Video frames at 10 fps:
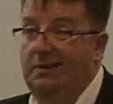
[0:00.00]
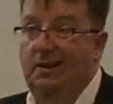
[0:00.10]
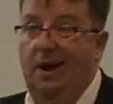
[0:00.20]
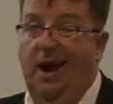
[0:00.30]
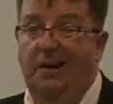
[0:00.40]

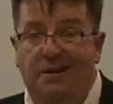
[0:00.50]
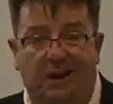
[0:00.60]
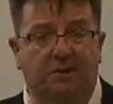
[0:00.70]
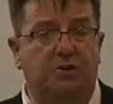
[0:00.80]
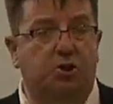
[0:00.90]

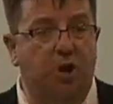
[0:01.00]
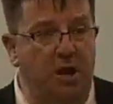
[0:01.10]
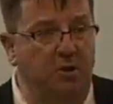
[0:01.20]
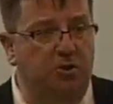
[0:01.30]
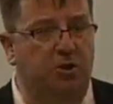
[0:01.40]
another
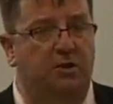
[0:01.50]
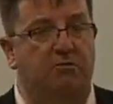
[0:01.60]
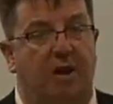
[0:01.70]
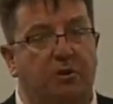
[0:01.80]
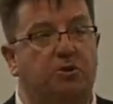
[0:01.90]
change in the
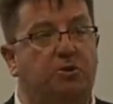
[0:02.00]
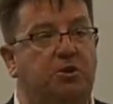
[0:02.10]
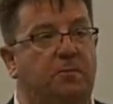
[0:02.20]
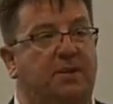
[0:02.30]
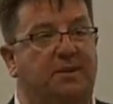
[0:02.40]

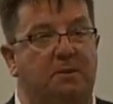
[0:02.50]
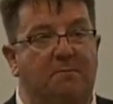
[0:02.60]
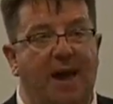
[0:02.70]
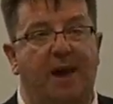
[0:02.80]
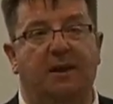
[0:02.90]
relationship, that the
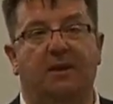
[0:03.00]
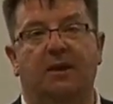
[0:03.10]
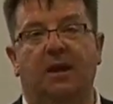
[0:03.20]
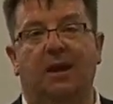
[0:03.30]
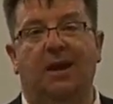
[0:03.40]
man
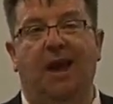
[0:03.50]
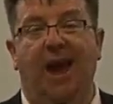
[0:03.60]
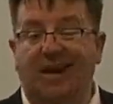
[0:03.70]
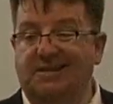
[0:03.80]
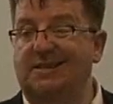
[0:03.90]

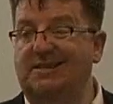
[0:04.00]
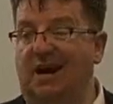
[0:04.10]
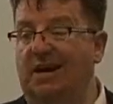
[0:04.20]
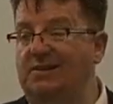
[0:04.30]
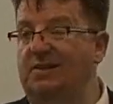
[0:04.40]

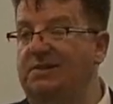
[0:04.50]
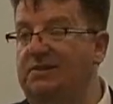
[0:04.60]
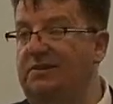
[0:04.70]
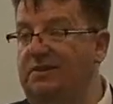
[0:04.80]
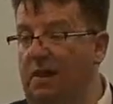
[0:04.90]
exercises
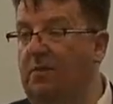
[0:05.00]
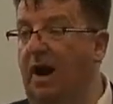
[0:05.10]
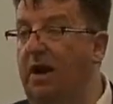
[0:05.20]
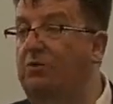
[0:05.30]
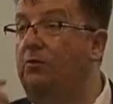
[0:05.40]
some
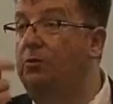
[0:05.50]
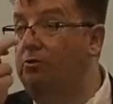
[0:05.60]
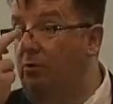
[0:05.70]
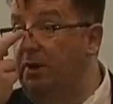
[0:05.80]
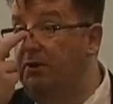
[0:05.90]
kind of
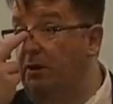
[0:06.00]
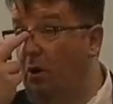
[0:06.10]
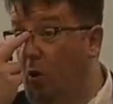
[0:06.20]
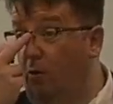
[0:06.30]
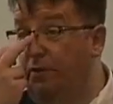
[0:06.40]
authority
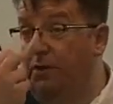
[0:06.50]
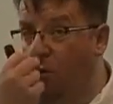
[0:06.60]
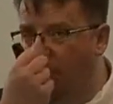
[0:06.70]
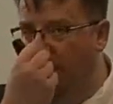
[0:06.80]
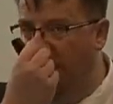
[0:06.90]
over the
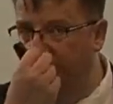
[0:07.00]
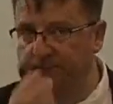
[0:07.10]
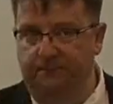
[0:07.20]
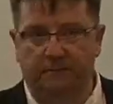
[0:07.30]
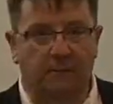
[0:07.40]
woman.
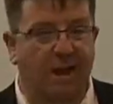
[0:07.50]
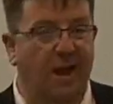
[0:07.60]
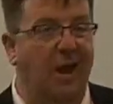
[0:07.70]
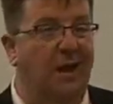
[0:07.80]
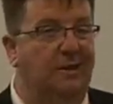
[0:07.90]

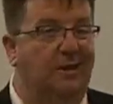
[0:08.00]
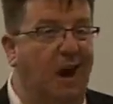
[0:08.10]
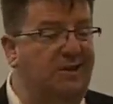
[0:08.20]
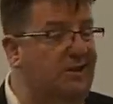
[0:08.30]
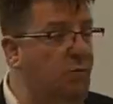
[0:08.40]
That
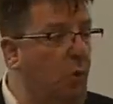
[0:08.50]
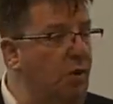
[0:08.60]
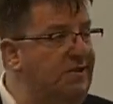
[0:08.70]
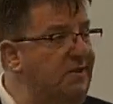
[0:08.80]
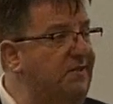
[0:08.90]

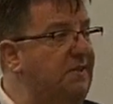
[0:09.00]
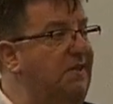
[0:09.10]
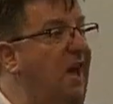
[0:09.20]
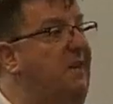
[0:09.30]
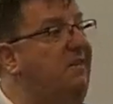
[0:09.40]
wasn't the
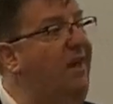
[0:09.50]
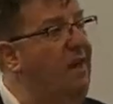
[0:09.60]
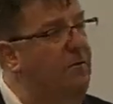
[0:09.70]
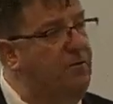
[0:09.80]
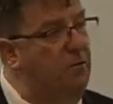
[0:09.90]
ideal
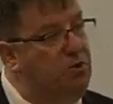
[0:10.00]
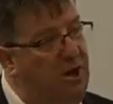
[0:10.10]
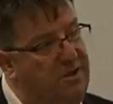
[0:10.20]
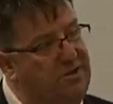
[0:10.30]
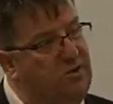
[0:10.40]
from
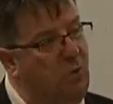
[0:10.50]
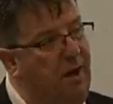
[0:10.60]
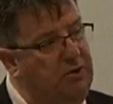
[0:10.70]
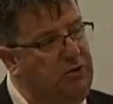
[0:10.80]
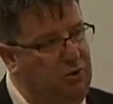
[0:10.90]
Genesis 1
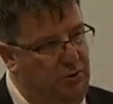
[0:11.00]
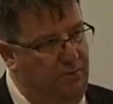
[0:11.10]
and 2.